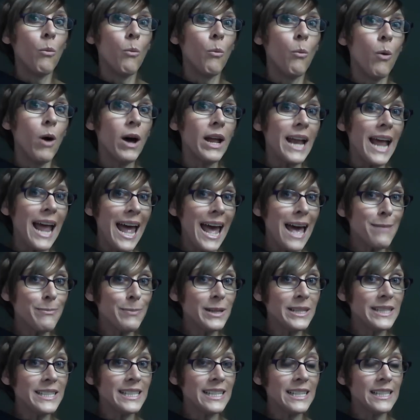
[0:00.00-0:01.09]
What
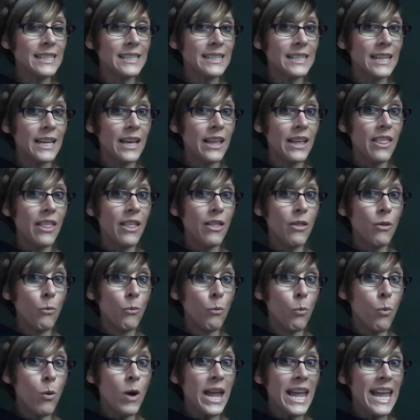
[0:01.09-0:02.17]
happens is,
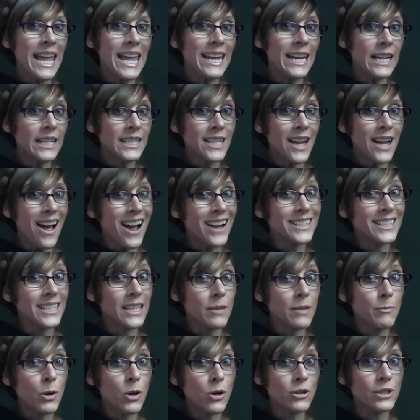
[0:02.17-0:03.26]
when a
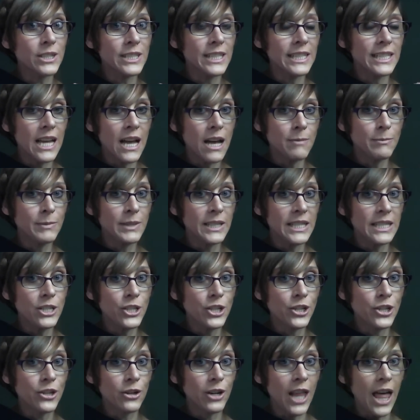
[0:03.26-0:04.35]
toxic person comes
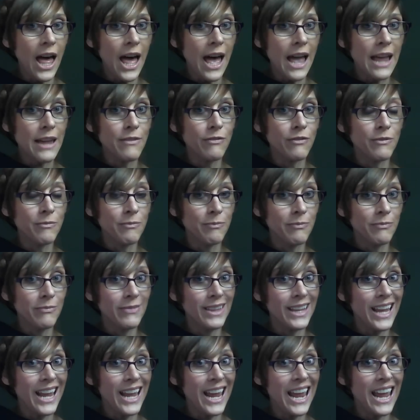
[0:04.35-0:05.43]
into your life
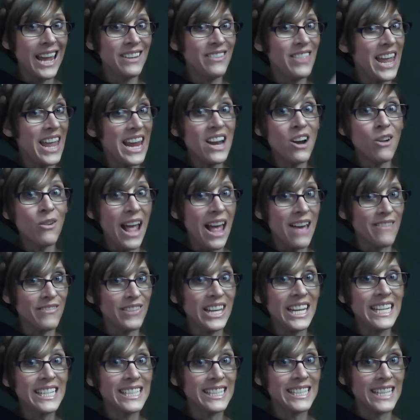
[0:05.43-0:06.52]
and they don't have
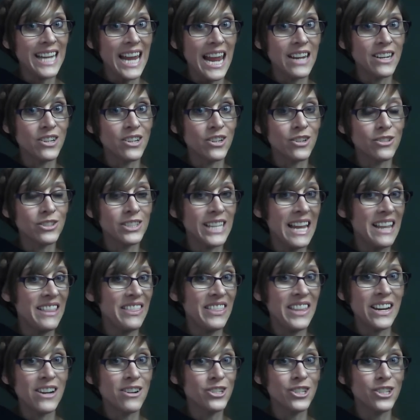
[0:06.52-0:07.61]
any standards and
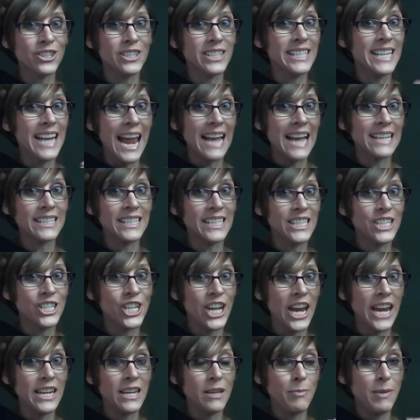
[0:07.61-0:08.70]
they're just nasty,
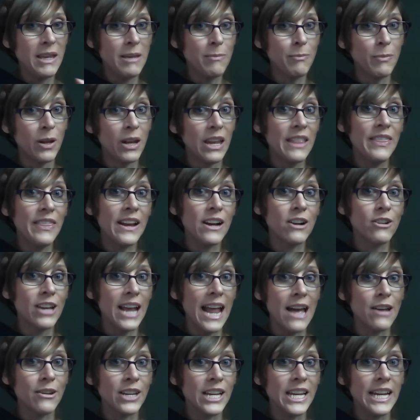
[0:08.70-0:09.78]
shady people and they're
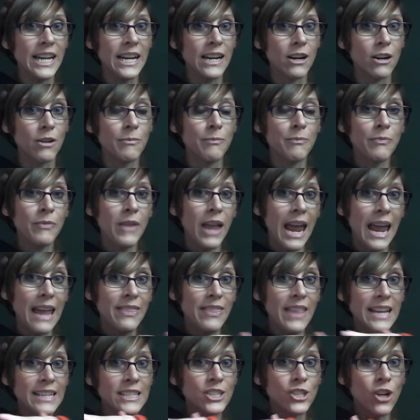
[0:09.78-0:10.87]
down here and
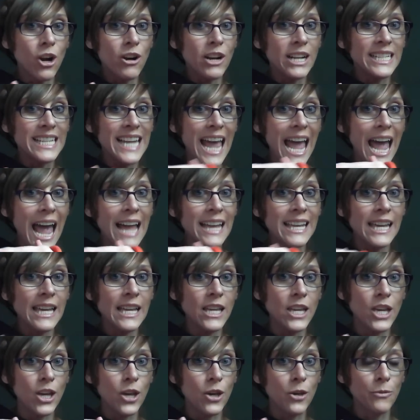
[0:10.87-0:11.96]
they start
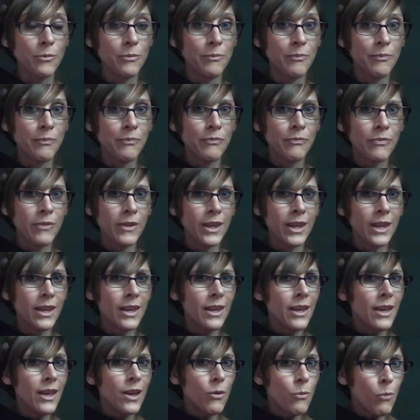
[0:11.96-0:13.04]
attacking you,
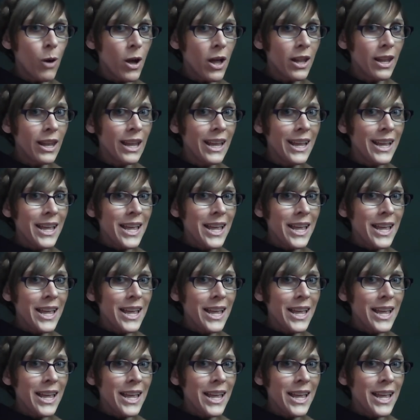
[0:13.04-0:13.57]
well,